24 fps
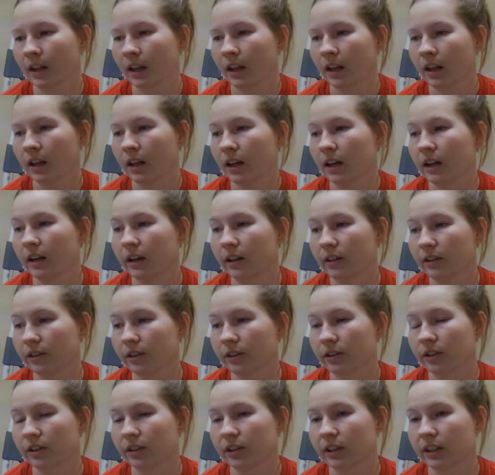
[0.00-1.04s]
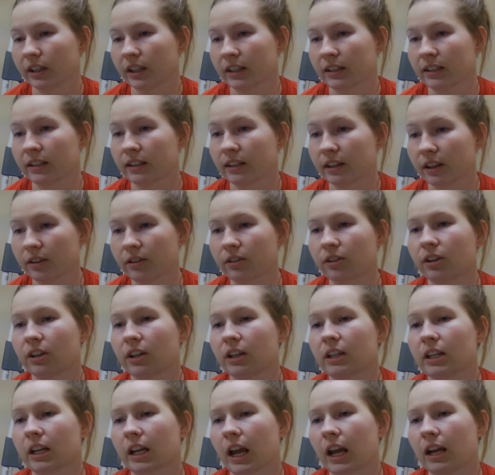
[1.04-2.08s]
It's another good
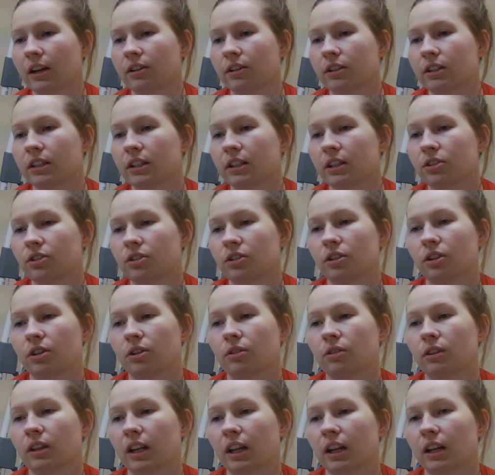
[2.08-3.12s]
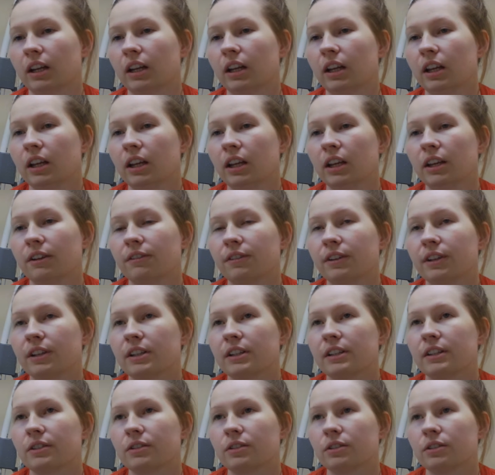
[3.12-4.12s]
indicator to let you know that if it